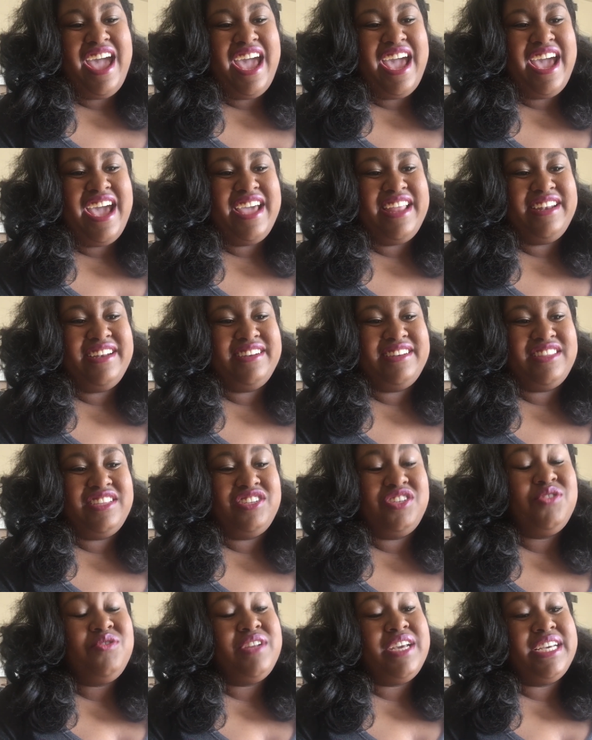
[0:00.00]
And the
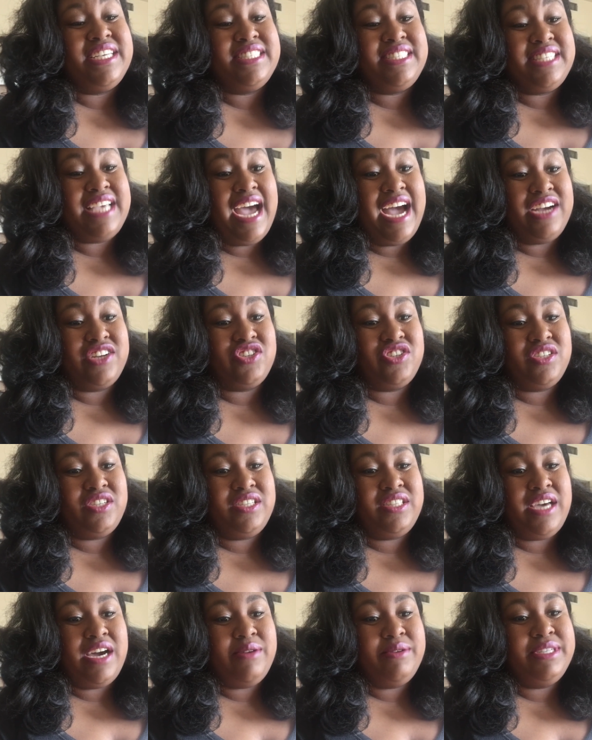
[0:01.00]
two days
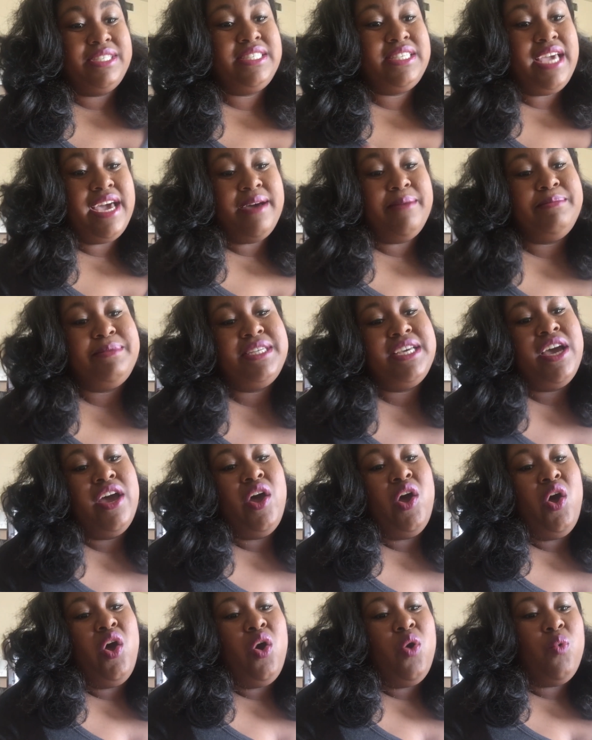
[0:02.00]
actually that we skipped
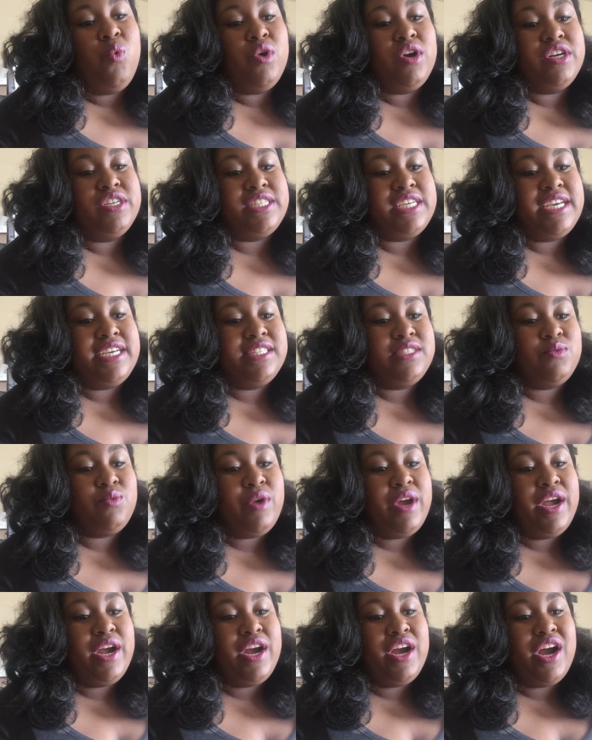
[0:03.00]
were days
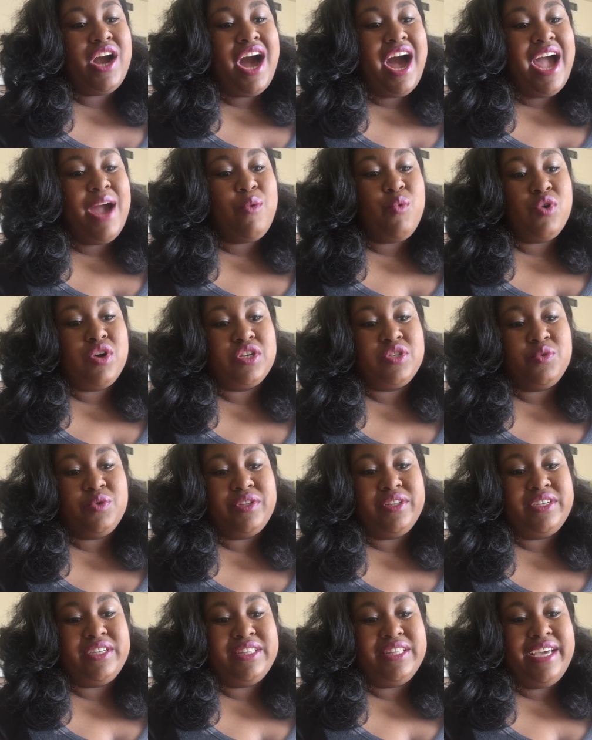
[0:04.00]
where I worked
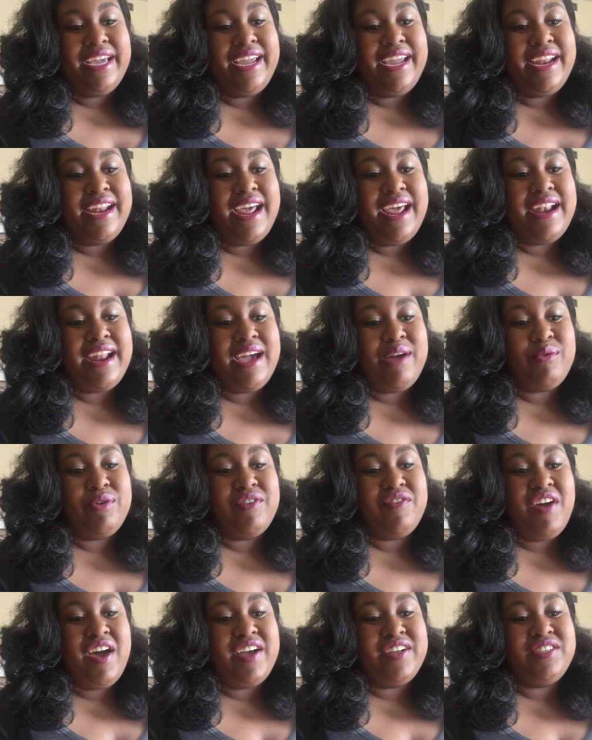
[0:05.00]
really late and I
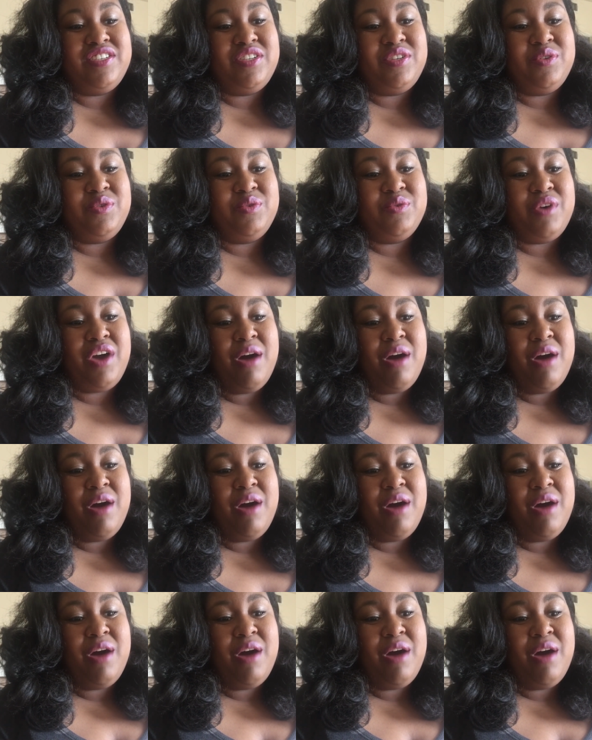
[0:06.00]
would have had to